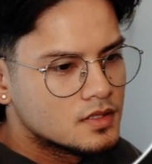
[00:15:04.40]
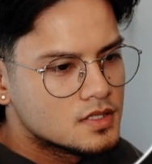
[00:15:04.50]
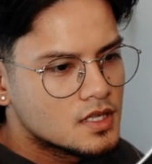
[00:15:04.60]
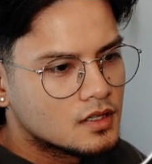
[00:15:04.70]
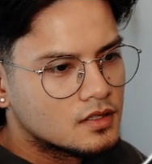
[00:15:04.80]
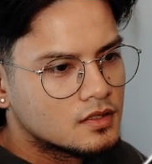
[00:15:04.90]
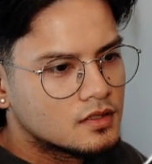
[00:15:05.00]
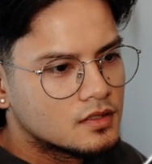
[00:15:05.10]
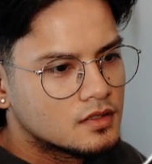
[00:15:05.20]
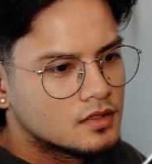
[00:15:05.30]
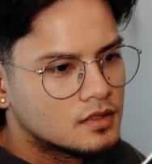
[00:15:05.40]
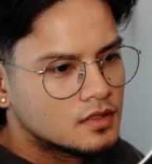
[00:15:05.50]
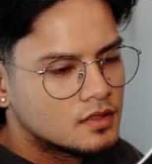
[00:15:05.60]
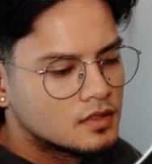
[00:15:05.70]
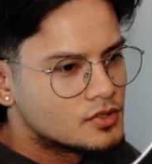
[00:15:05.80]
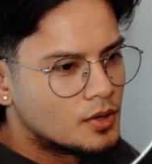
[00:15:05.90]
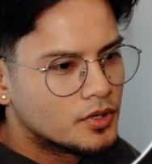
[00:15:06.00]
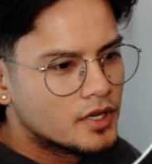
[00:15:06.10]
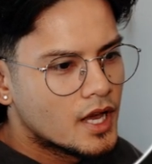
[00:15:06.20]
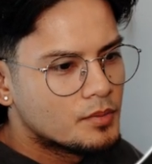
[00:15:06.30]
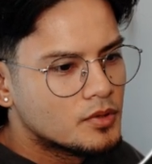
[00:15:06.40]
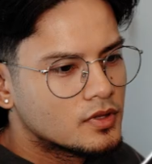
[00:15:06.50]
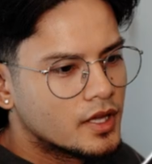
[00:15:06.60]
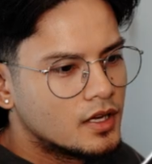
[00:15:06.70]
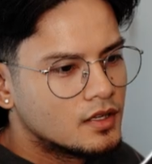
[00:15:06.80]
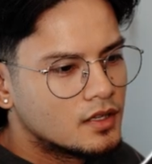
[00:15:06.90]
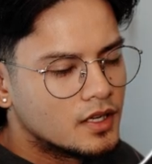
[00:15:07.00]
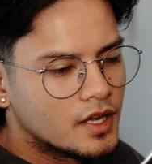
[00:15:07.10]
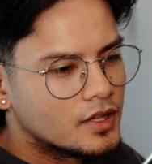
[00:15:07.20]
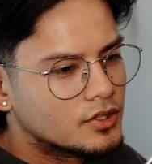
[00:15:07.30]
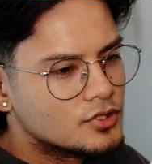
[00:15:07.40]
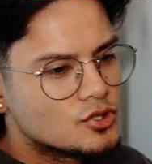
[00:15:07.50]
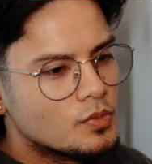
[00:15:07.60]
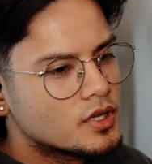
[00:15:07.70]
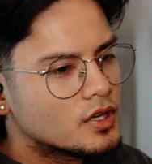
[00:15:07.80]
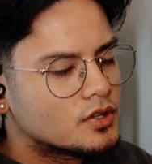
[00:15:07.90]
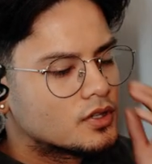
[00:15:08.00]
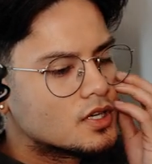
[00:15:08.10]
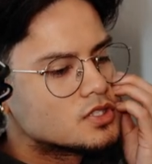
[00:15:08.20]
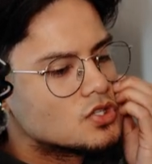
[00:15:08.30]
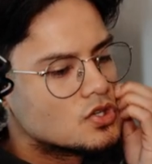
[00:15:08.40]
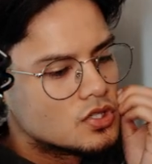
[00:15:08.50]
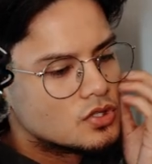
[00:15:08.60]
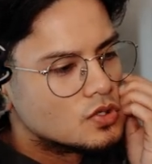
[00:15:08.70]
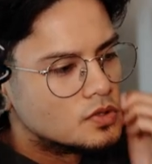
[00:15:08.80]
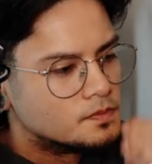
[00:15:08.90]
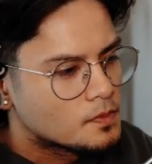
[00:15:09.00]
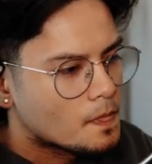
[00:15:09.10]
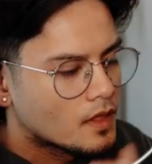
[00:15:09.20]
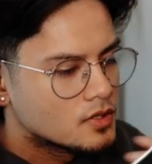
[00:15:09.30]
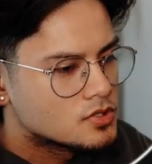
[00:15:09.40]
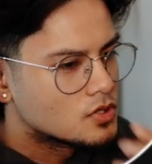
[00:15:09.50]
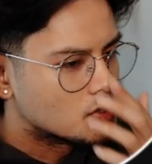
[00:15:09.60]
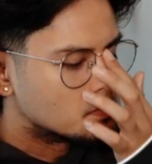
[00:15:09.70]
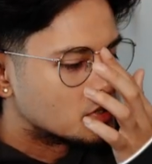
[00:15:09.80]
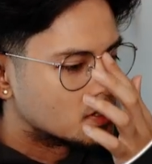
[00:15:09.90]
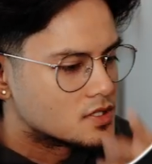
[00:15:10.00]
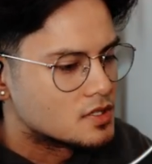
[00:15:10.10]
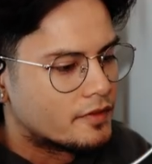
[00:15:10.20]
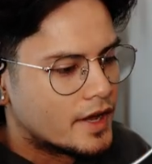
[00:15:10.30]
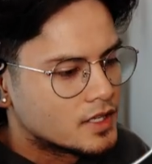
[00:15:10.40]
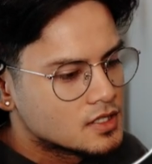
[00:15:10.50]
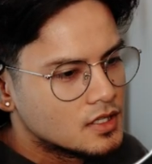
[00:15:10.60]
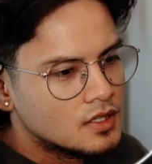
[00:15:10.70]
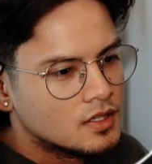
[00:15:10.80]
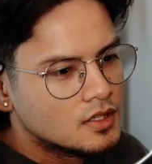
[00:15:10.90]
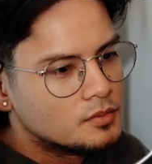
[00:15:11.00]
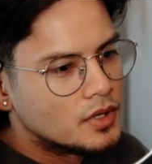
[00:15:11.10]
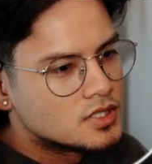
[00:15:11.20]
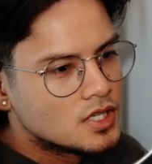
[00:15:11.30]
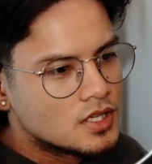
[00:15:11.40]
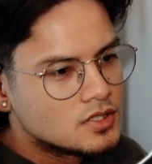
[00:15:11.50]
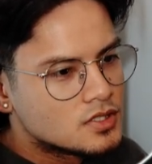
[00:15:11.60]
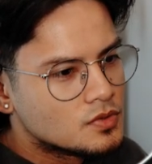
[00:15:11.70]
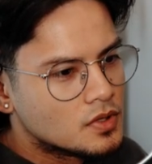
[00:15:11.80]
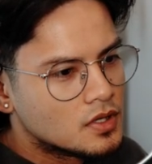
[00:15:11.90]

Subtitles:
Sick. So I'm pretty happy with that. Again, there's so many other things that you could do to complete this effect, make changes to